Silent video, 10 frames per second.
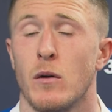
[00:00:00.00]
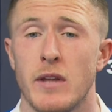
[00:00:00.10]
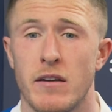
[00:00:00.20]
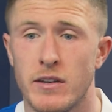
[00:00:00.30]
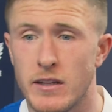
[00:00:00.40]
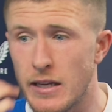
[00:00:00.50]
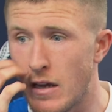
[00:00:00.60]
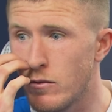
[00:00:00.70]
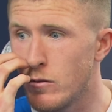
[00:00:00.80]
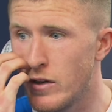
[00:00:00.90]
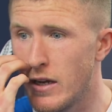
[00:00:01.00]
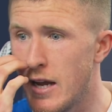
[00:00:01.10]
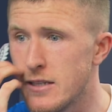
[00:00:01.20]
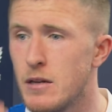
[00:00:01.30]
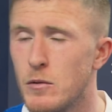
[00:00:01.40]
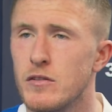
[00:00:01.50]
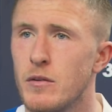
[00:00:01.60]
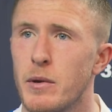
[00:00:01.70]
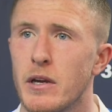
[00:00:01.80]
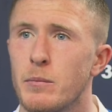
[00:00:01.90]
No, definitely. I think everyone realised how much
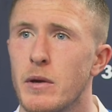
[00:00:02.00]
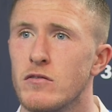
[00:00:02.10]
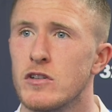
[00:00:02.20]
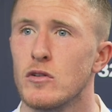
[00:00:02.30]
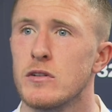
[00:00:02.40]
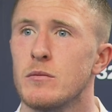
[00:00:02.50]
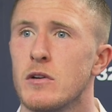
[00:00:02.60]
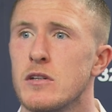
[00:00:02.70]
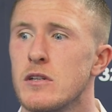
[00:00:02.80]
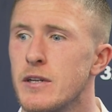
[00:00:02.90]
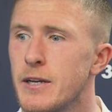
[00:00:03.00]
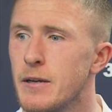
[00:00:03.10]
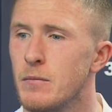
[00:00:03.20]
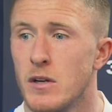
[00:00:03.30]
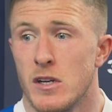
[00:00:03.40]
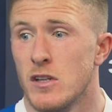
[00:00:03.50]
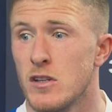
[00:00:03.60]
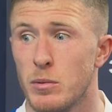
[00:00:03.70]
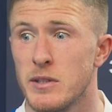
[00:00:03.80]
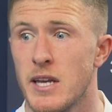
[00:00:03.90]
of a big result it was.
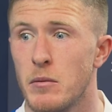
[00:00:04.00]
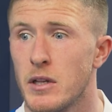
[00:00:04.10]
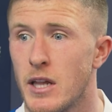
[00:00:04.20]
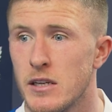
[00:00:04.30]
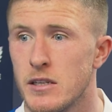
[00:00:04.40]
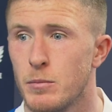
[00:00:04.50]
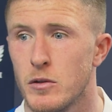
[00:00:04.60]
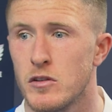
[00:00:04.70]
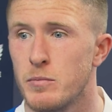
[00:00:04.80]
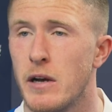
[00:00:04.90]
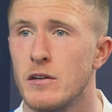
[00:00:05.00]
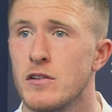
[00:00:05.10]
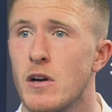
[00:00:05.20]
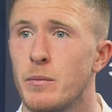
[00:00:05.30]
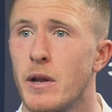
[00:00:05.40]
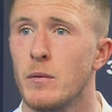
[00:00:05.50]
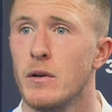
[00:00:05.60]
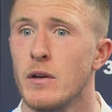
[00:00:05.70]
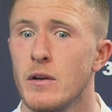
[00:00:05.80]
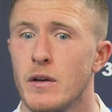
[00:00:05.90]
Top of the table class puts us back on top now,
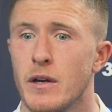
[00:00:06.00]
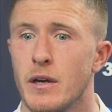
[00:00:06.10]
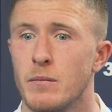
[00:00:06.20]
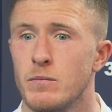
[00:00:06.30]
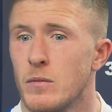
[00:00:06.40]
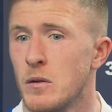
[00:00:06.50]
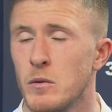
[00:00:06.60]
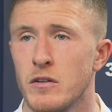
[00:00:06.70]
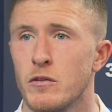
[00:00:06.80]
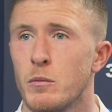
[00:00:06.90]
where the